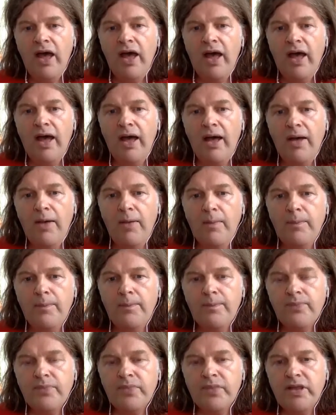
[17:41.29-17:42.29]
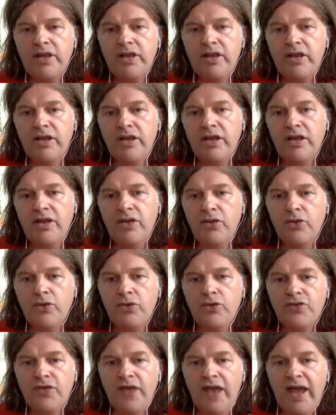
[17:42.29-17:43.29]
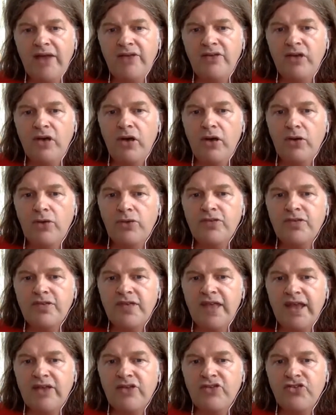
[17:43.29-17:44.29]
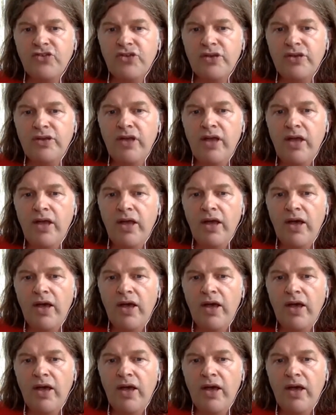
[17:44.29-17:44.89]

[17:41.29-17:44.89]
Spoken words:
It also had a whole section